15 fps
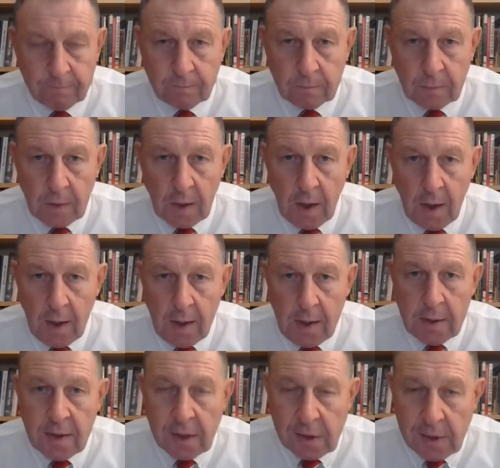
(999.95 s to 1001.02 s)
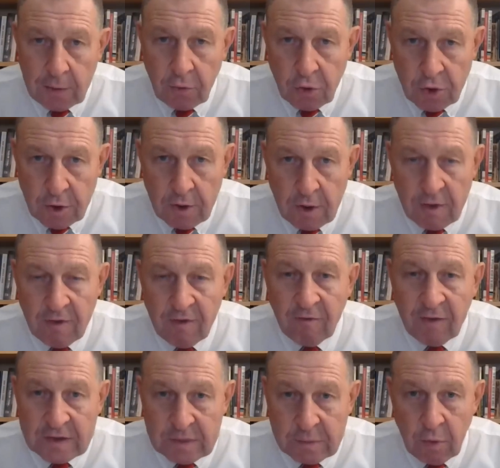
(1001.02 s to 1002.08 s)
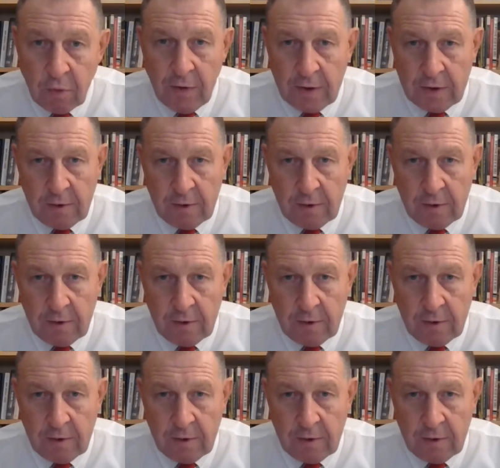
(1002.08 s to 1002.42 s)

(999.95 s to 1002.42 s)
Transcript: Second, Iran can try